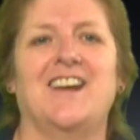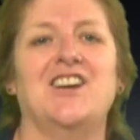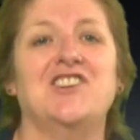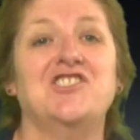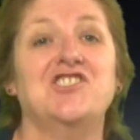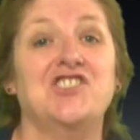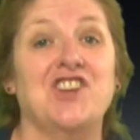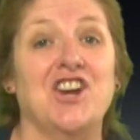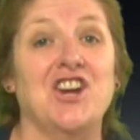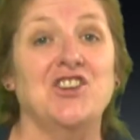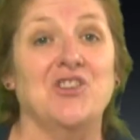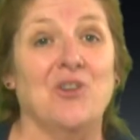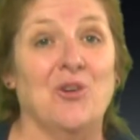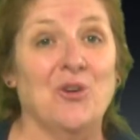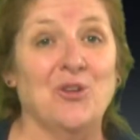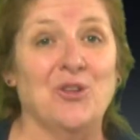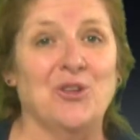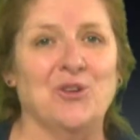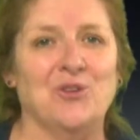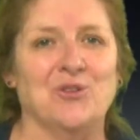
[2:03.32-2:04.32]
Share
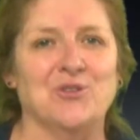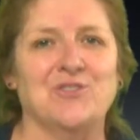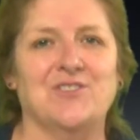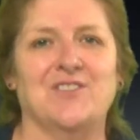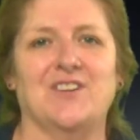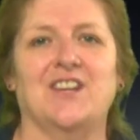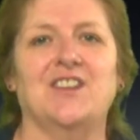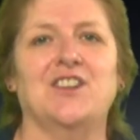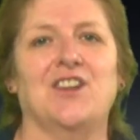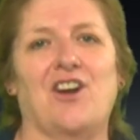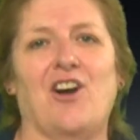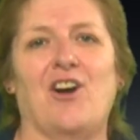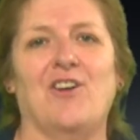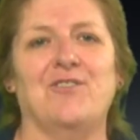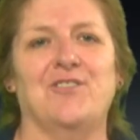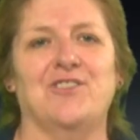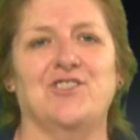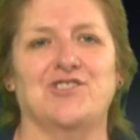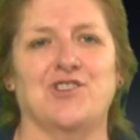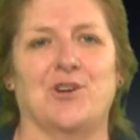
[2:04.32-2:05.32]
your thoughts in the
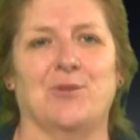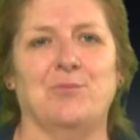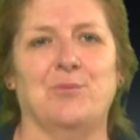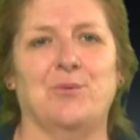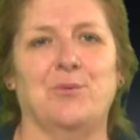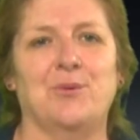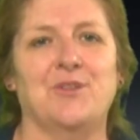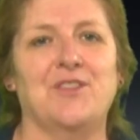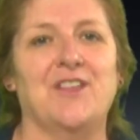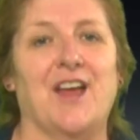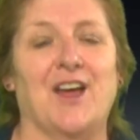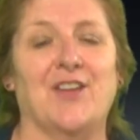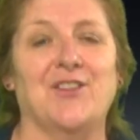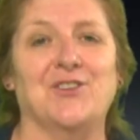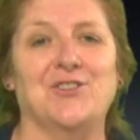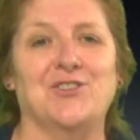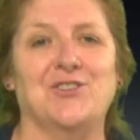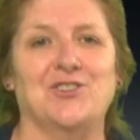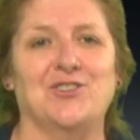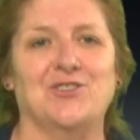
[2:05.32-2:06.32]
coffee shop with the
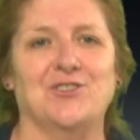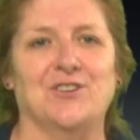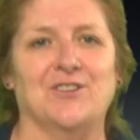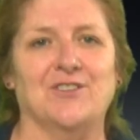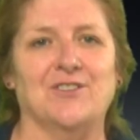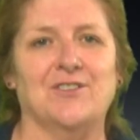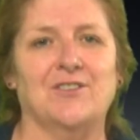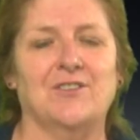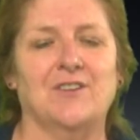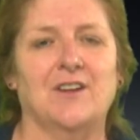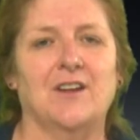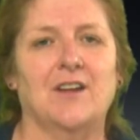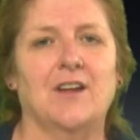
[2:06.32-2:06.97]
other students.